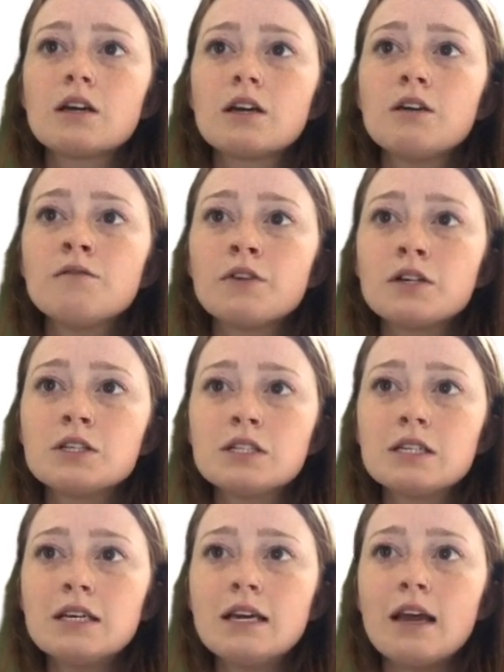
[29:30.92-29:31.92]

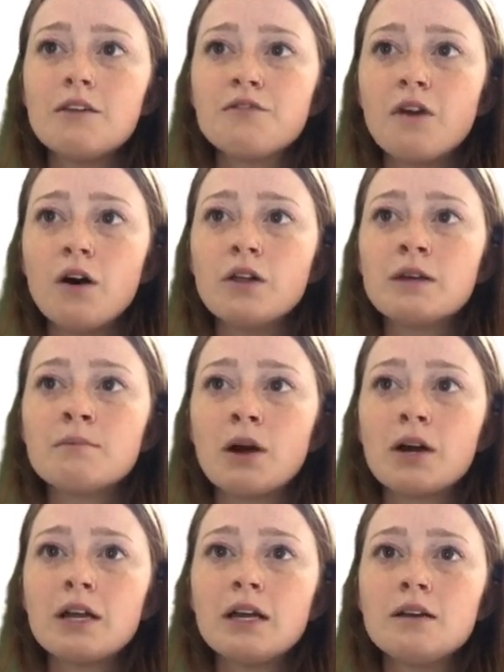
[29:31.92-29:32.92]
Conversely, a falling
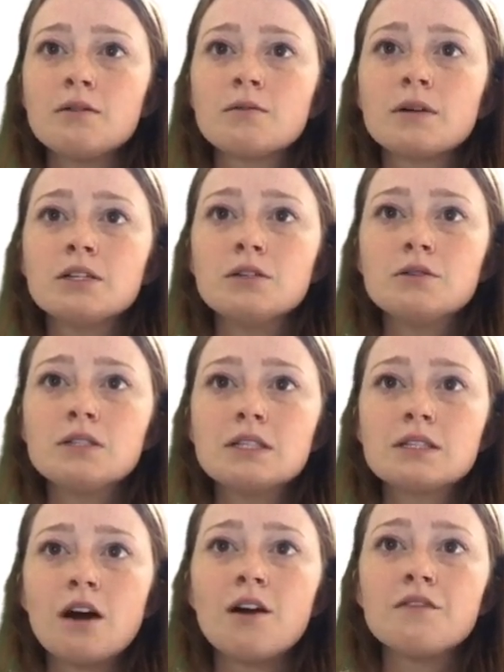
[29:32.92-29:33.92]
market
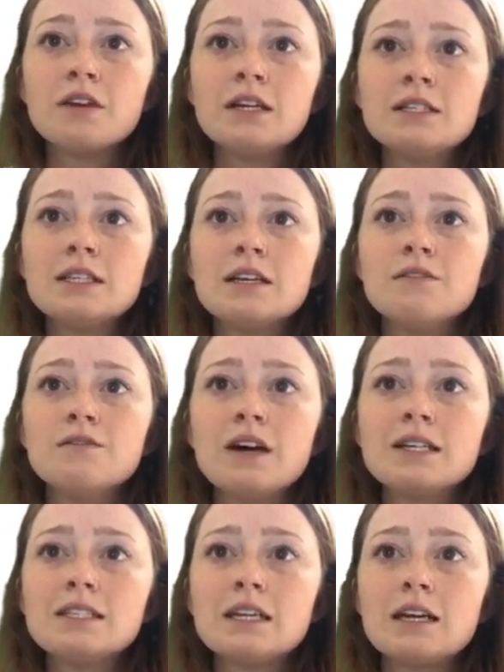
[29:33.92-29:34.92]
reduces confidence in
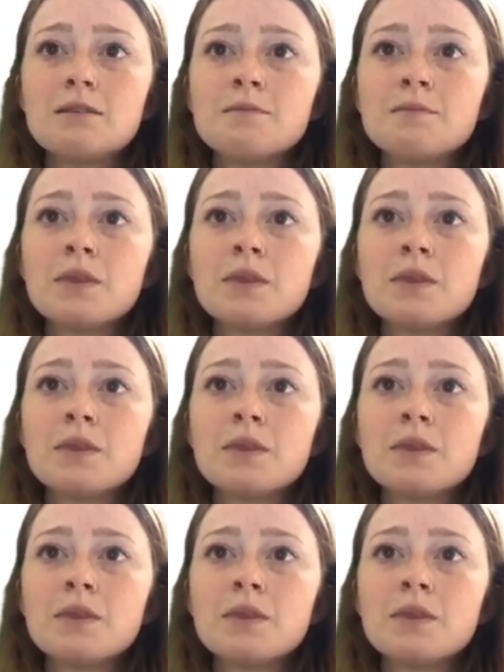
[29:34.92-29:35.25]
investing.